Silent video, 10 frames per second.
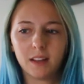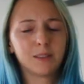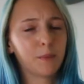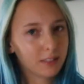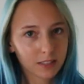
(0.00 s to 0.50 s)

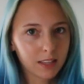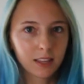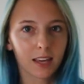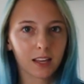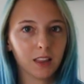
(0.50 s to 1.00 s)
It's basically
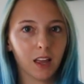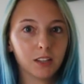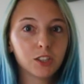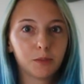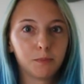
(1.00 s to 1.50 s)
like a
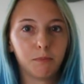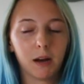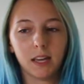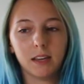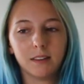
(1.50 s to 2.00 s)
lunch,
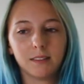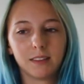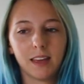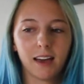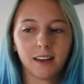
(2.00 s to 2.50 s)
but
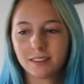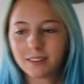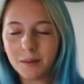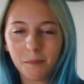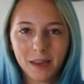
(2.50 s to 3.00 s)
the
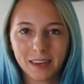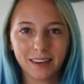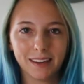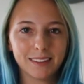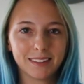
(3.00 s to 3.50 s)
eggs make
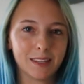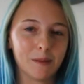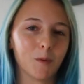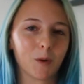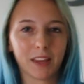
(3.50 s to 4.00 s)
it
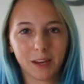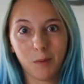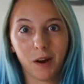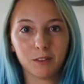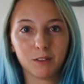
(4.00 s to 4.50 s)
seem more like a
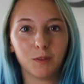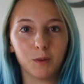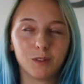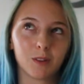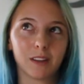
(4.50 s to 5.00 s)
breakfast
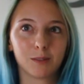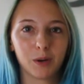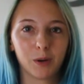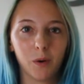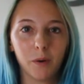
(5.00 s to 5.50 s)
food, so that's
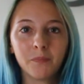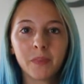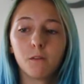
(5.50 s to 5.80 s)
pretty cool.